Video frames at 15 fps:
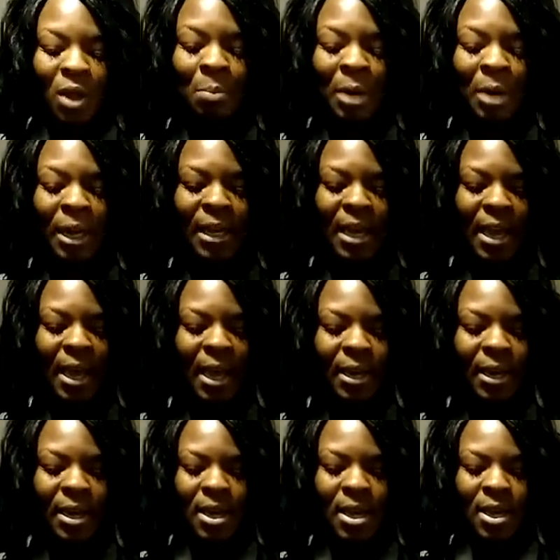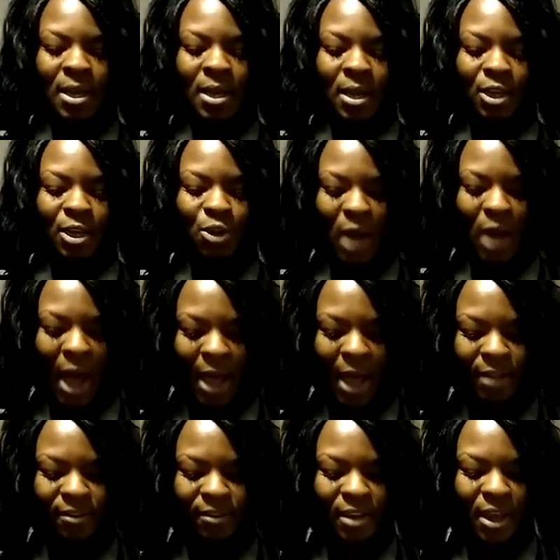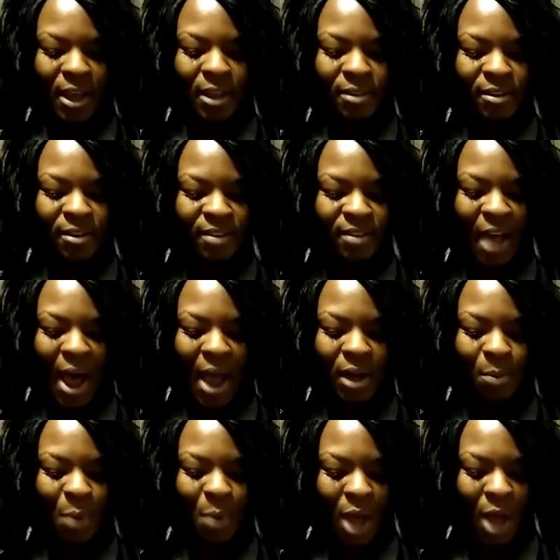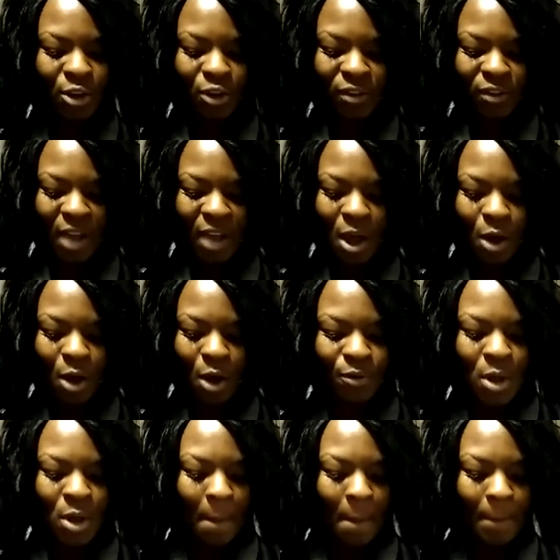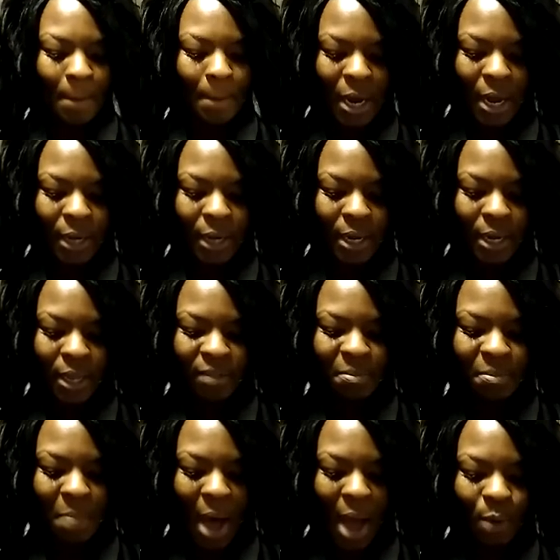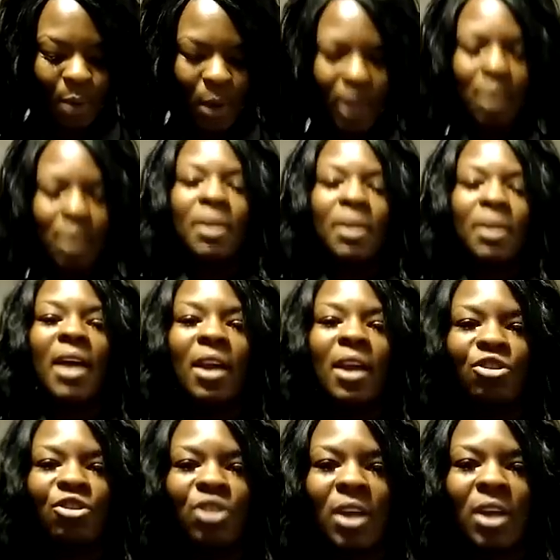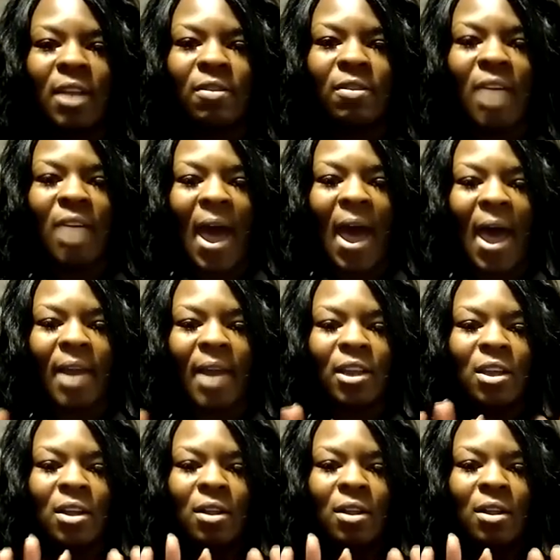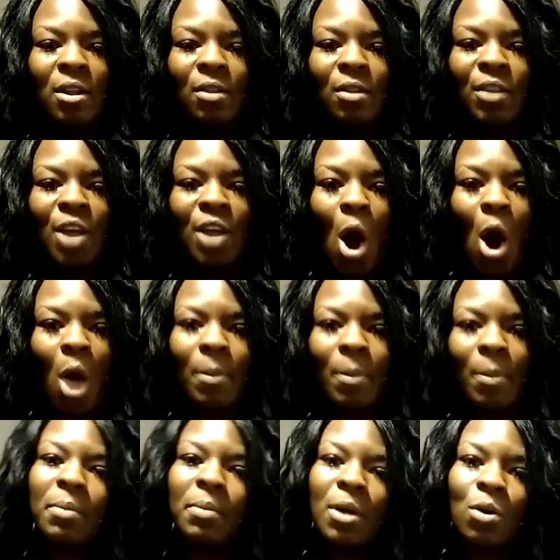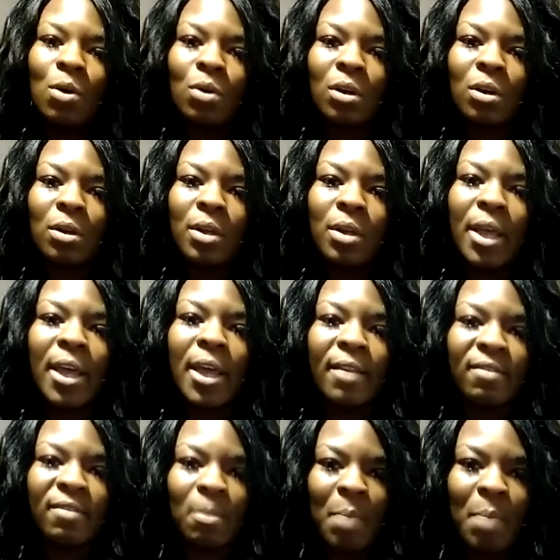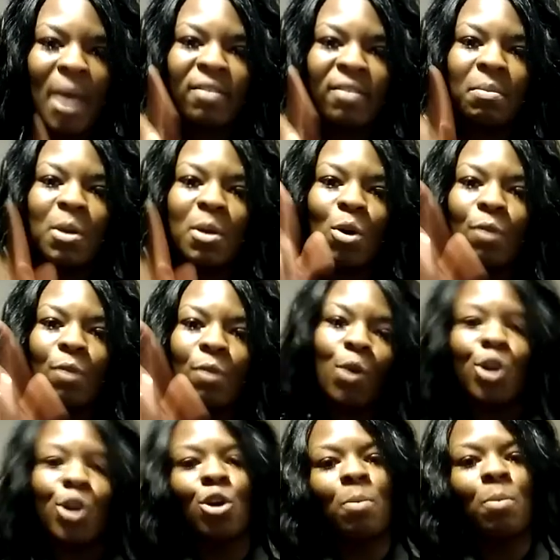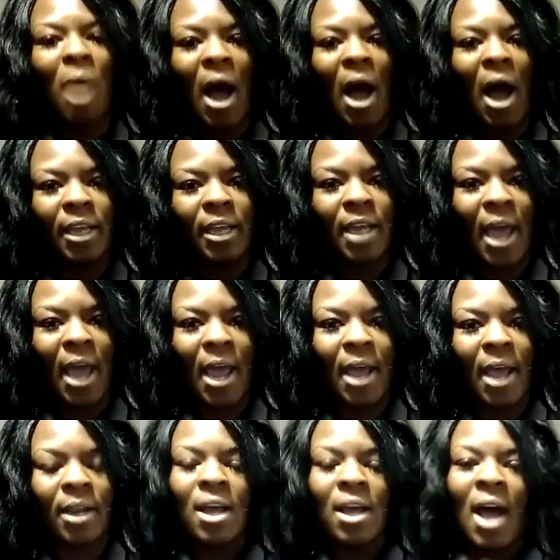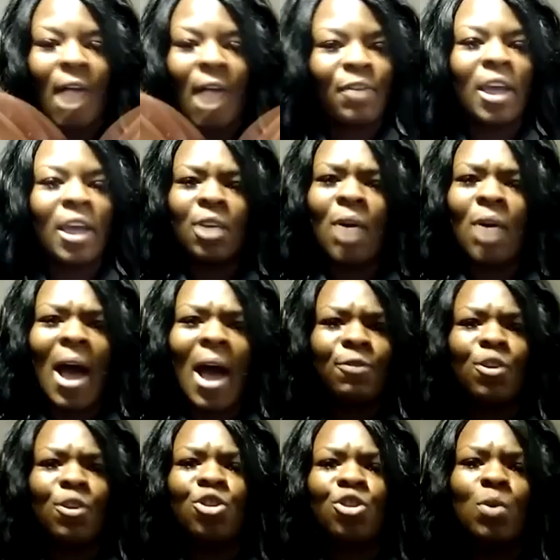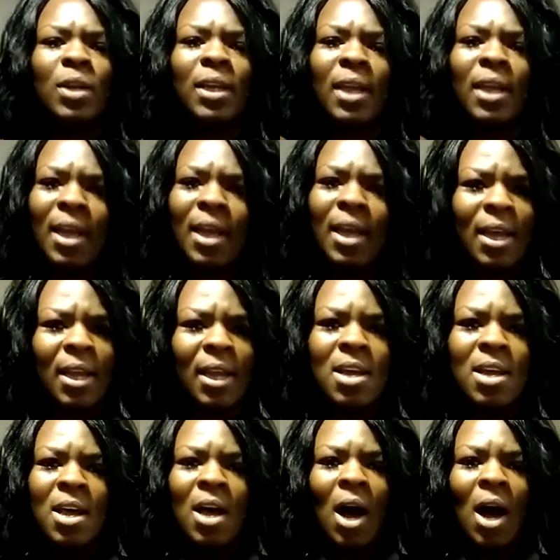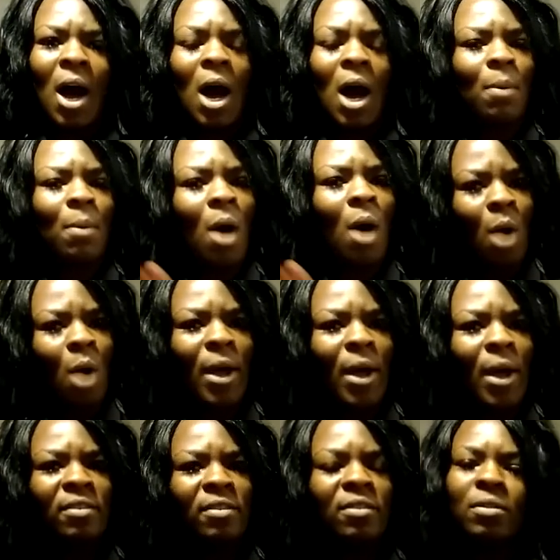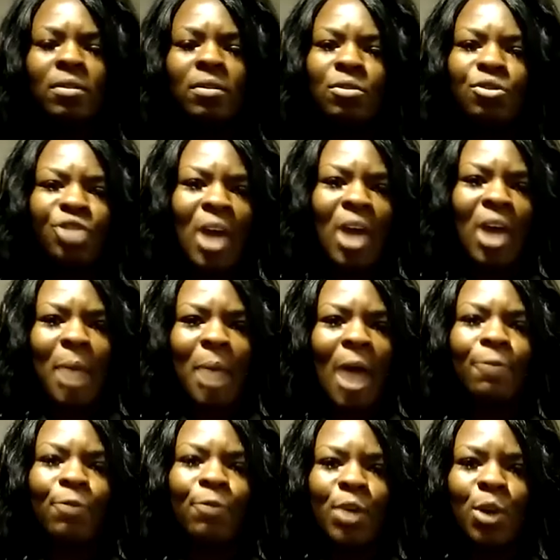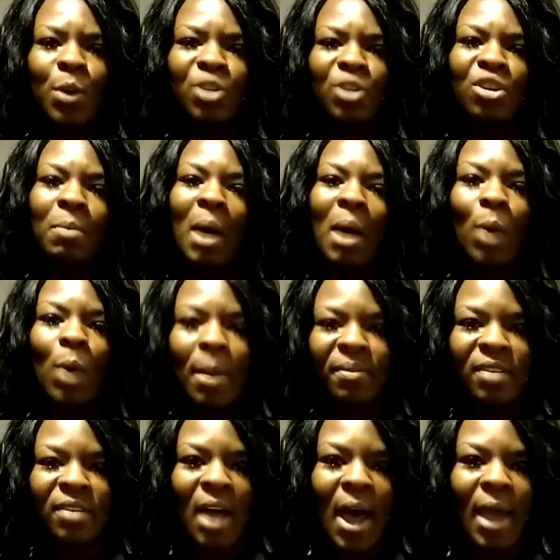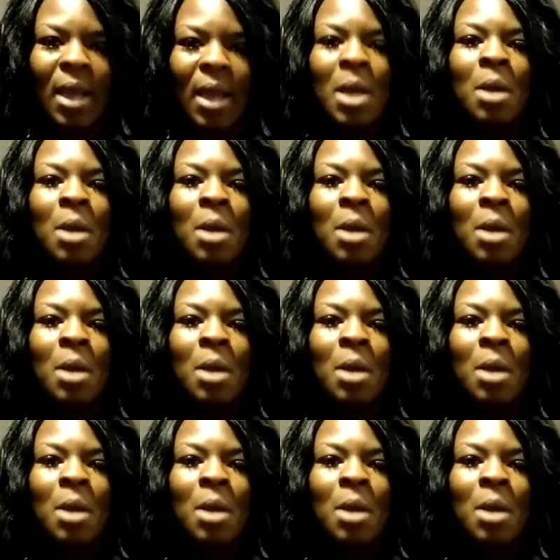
but again, you guys can decide upon yourself, but it is my recommendation that the almond milk is the best milk for your body. And I thank you guys for tuning in. Um, always check back frequent to my website,